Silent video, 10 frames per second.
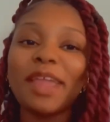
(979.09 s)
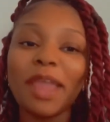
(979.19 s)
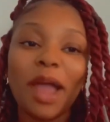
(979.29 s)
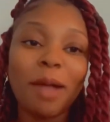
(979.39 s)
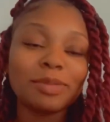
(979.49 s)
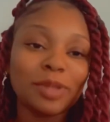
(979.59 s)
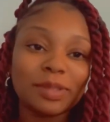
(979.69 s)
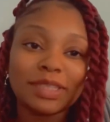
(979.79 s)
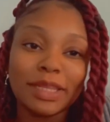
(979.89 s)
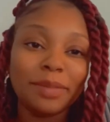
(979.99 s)
Yeah, I'm
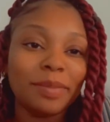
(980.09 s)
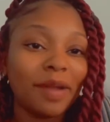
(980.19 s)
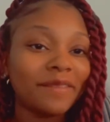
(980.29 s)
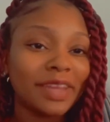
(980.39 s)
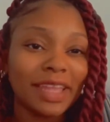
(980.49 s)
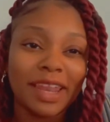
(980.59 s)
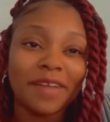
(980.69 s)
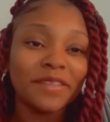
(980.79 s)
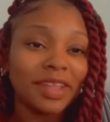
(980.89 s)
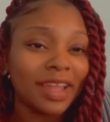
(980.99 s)
so sleepy. I'm finna get
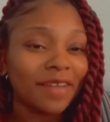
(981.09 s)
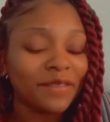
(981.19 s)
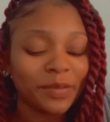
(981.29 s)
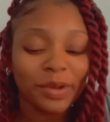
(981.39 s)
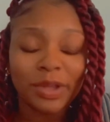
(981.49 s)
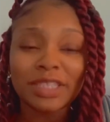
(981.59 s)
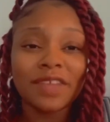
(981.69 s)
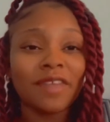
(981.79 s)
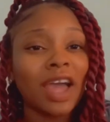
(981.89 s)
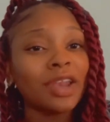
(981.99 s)
out of here, for real. Because
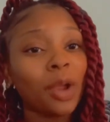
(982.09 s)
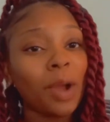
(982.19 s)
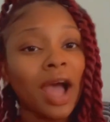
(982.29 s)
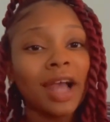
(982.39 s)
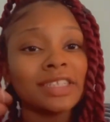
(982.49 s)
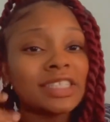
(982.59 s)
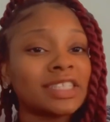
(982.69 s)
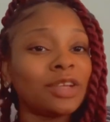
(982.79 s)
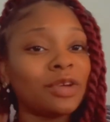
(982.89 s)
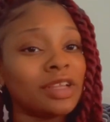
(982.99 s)
if I don't, I just
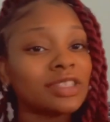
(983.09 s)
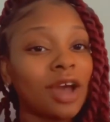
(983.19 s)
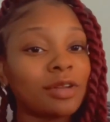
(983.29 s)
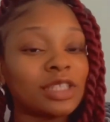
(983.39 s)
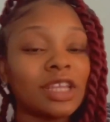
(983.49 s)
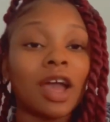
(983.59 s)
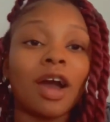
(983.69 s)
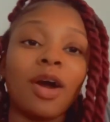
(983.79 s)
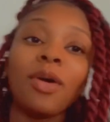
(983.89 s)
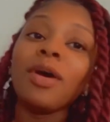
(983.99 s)
sit on here and talk to
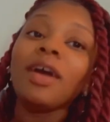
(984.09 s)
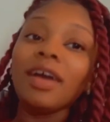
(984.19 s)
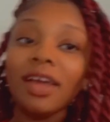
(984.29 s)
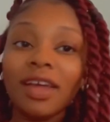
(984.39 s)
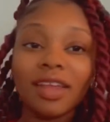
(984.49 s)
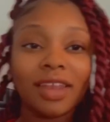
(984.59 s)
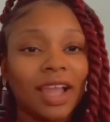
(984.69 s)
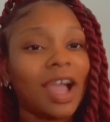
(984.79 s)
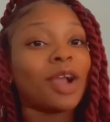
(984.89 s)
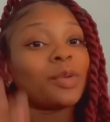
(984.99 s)
y'all.
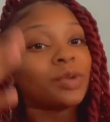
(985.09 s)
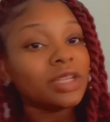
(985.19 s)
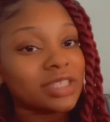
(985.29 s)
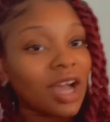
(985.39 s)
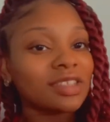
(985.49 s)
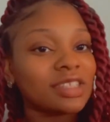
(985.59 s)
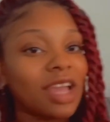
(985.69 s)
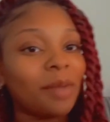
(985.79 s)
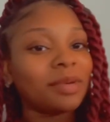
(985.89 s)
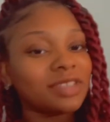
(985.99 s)
Like, I could really talk to
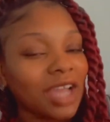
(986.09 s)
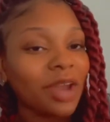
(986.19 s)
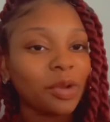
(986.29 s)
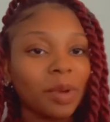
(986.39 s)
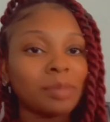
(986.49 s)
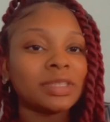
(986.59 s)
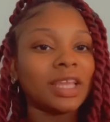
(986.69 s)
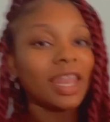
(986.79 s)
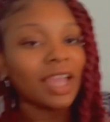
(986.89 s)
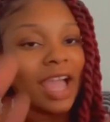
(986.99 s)
y'all, but y'all know what I'm
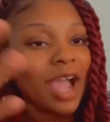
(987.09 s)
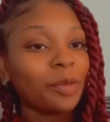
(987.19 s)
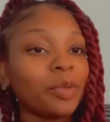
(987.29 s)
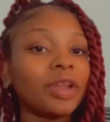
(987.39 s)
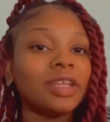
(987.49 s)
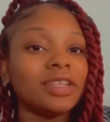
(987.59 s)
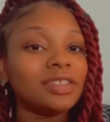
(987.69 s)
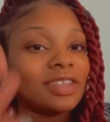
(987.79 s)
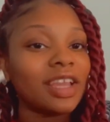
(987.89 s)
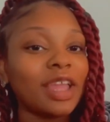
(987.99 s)
saying. Like, I really
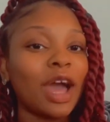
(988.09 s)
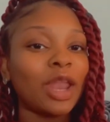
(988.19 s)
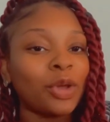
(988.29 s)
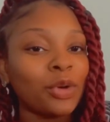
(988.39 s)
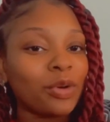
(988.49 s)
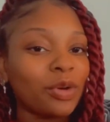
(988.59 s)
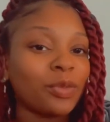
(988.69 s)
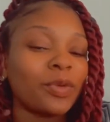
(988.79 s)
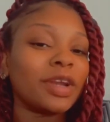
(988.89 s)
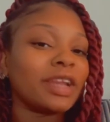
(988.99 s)
give y'all a whole
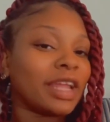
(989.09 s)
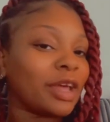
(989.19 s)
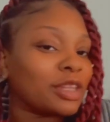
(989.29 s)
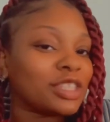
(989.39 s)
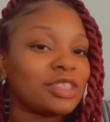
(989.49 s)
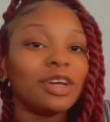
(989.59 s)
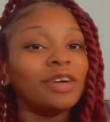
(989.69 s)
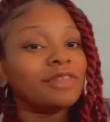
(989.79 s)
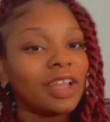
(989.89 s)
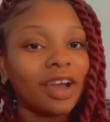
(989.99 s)
little rundown of
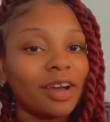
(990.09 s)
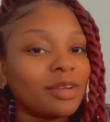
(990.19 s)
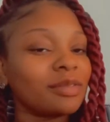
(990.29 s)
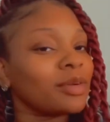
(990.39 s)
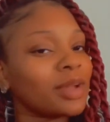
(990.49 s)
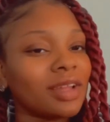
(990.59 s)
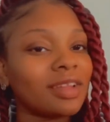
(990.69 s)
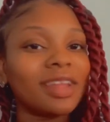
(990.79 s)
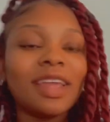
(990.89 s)
stuff, y'all. Okay?